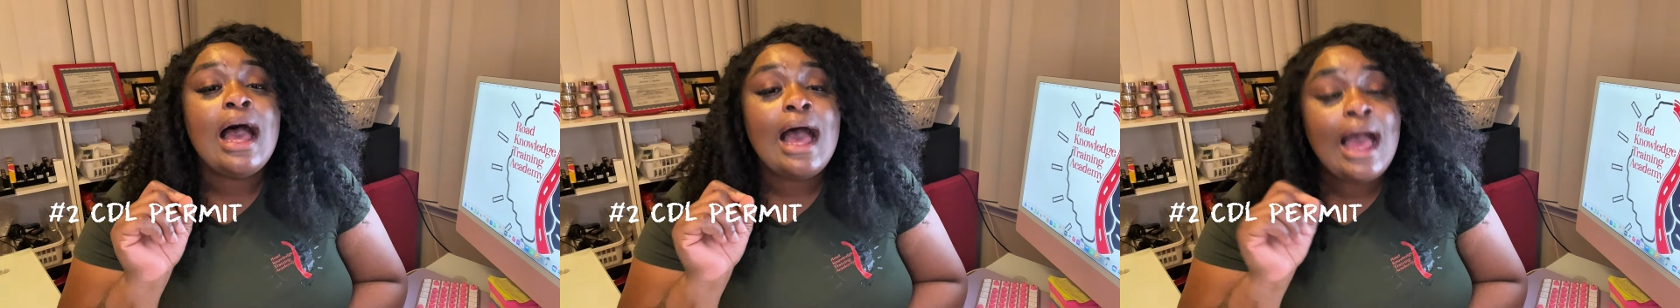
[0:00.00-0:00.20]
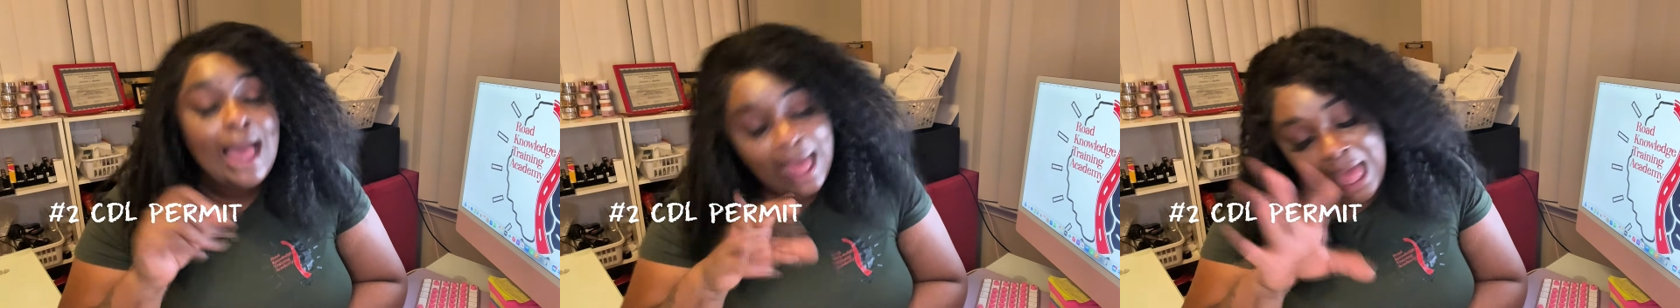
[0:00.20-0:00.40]

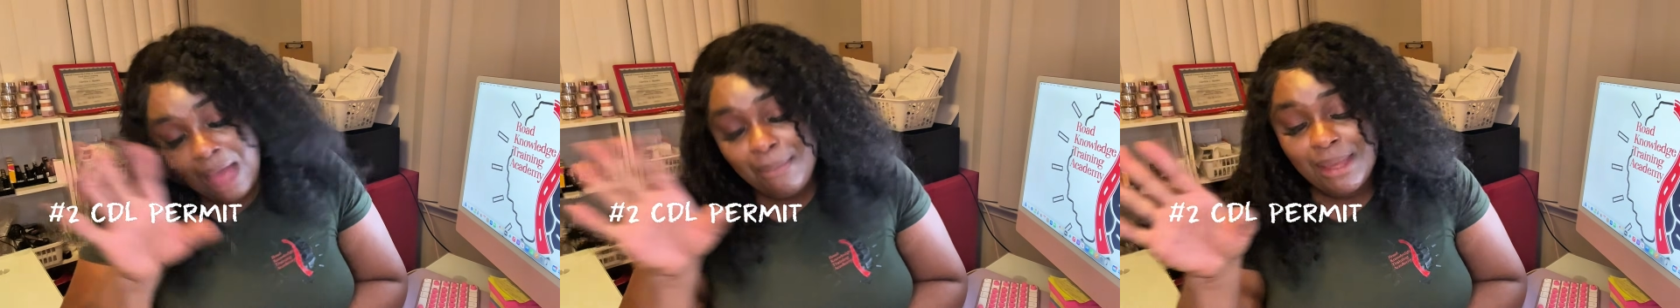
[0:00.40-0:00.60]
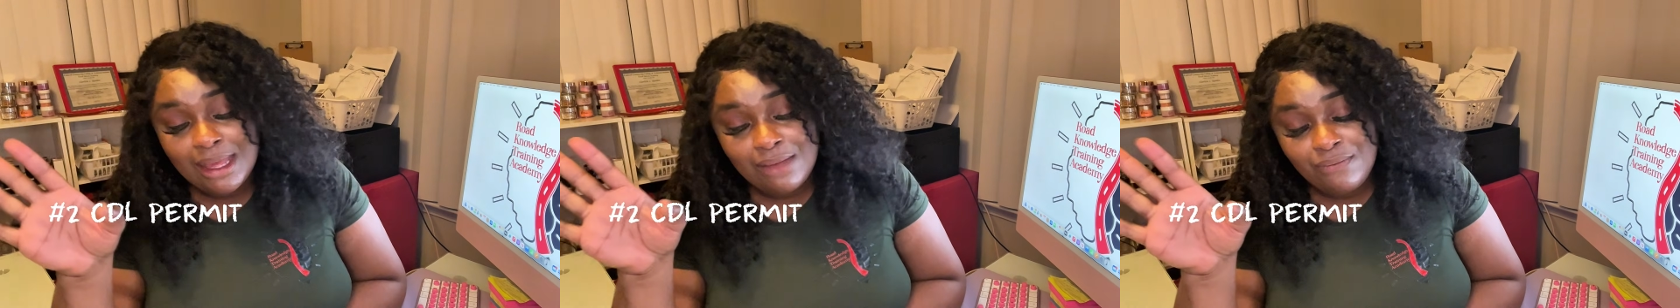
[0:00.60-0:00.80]
I'll
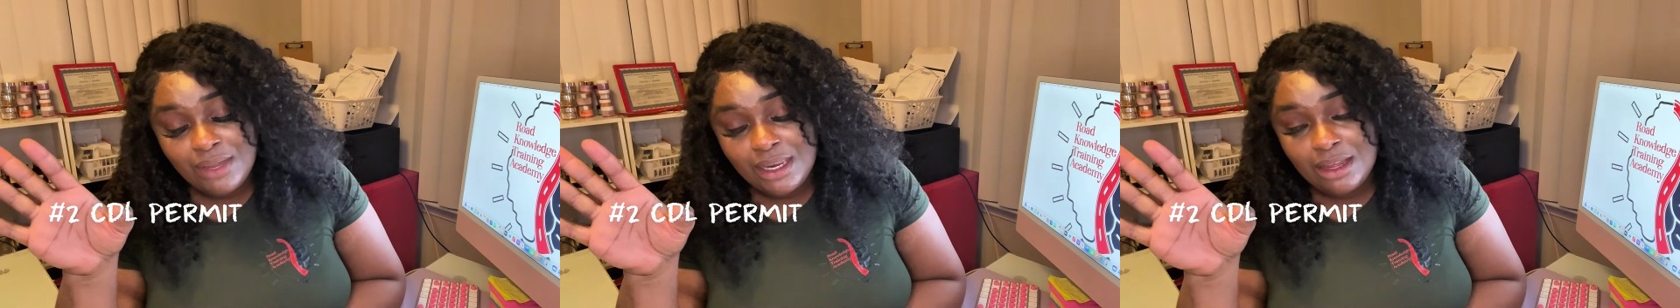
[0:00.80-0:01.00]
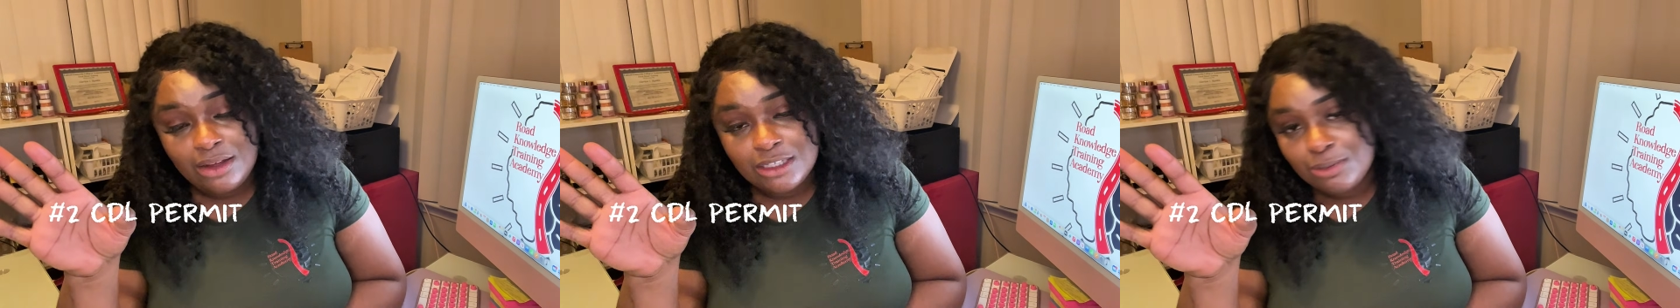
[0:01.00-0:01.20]
make a
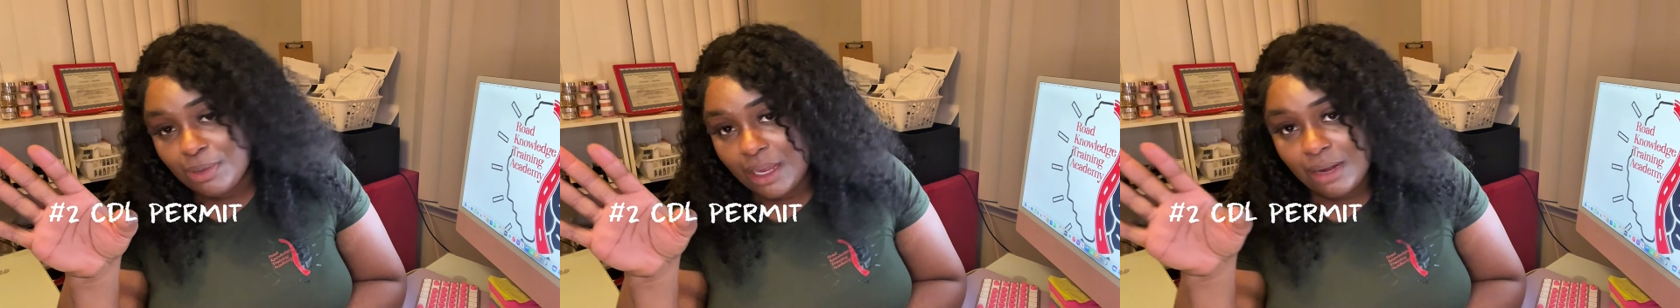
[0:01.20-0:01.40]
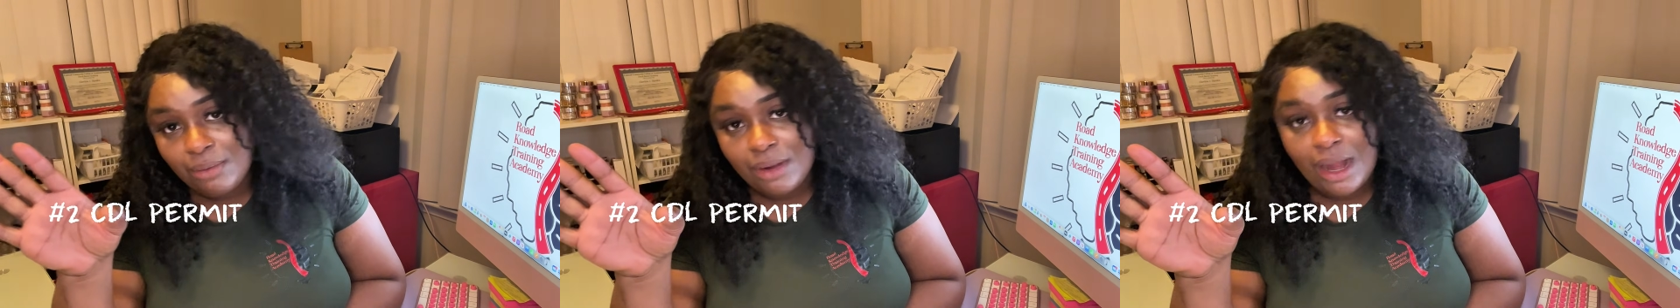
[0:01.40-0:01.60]
video
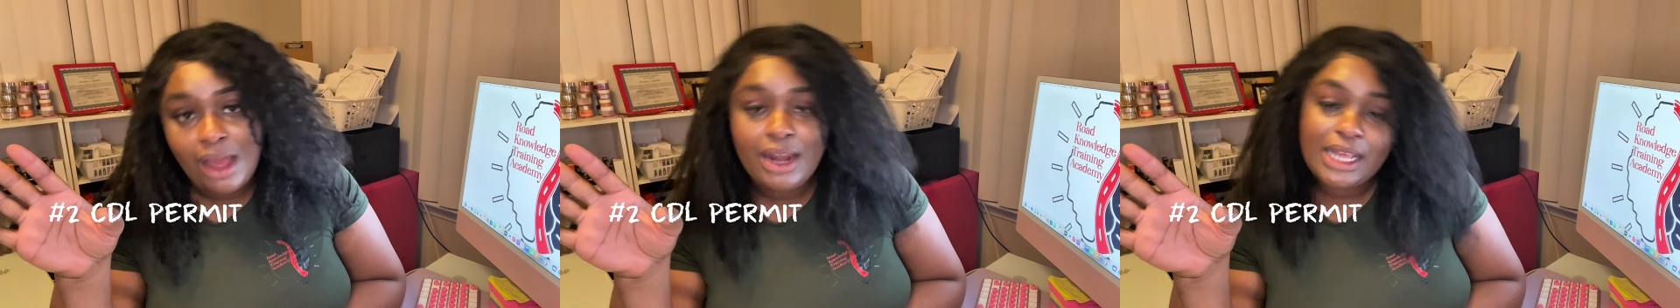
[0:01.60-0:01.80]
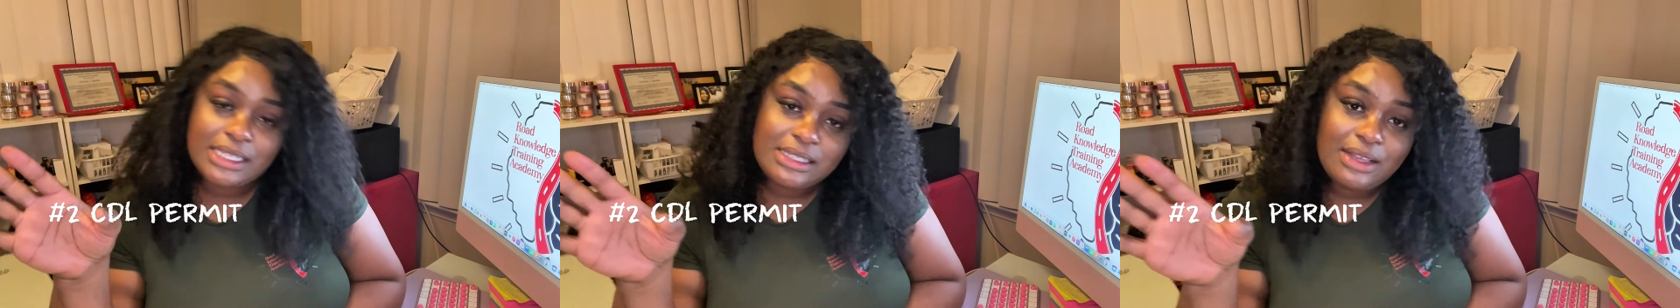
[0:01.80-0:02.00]
explaining what all
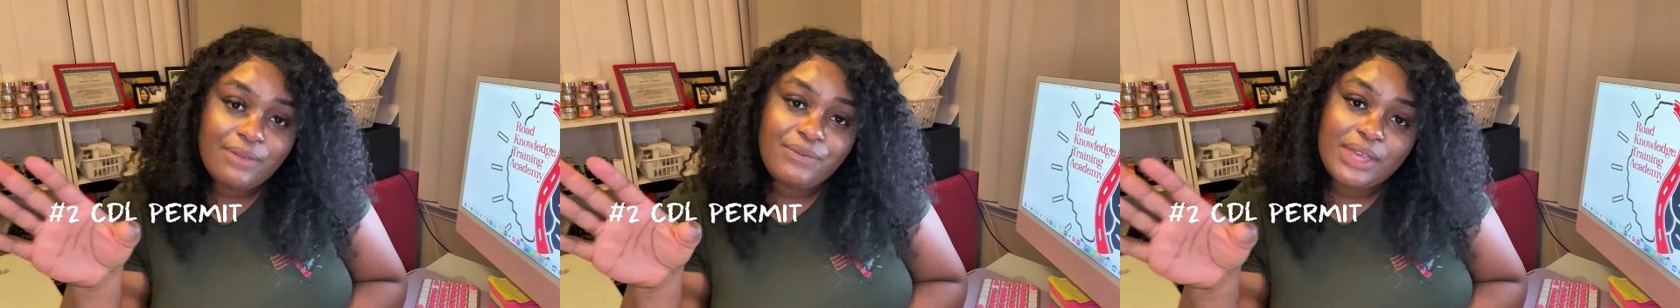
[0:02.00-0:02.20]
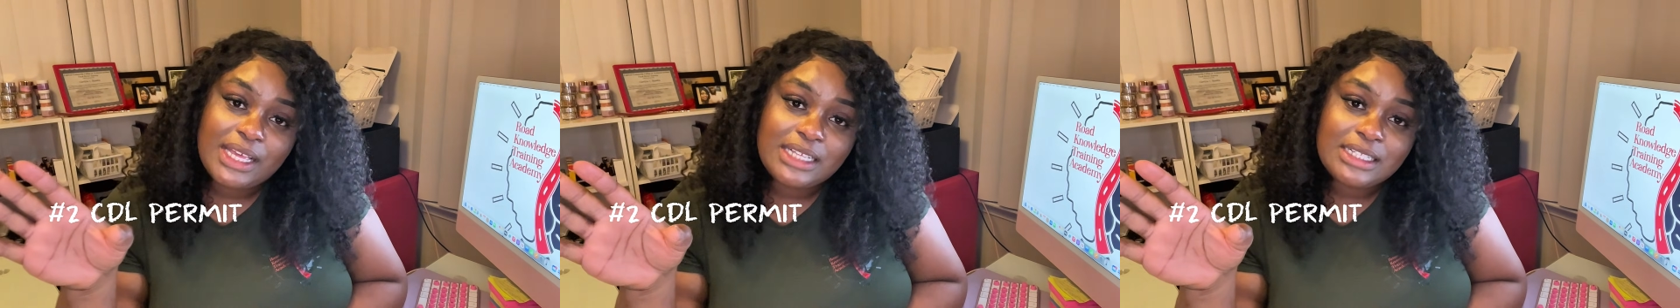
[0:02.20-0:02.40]
that stuff
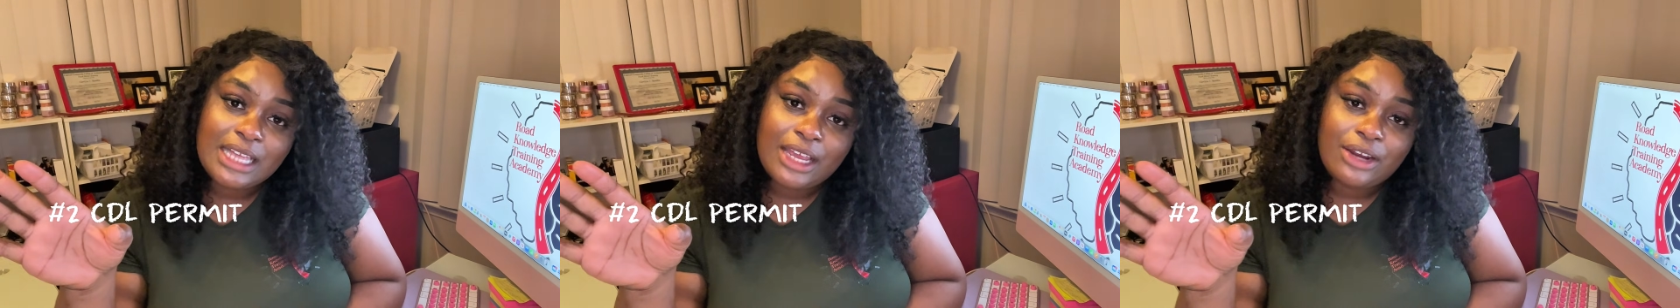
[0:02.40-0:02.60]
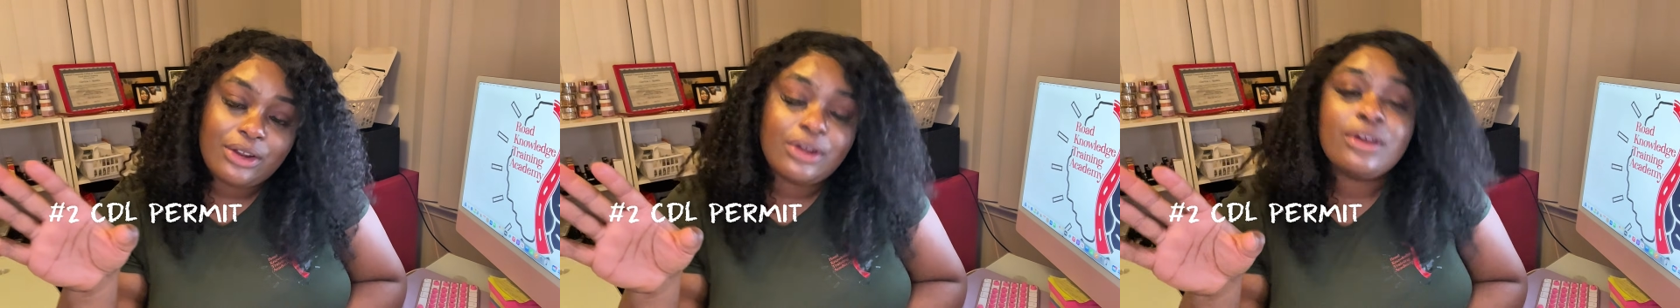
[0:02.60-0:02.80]
is
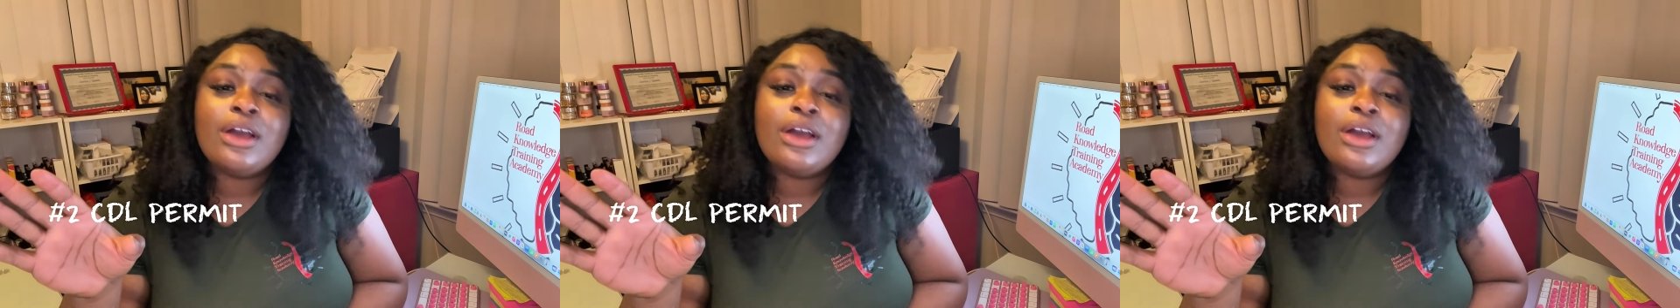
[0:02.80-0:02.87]
later.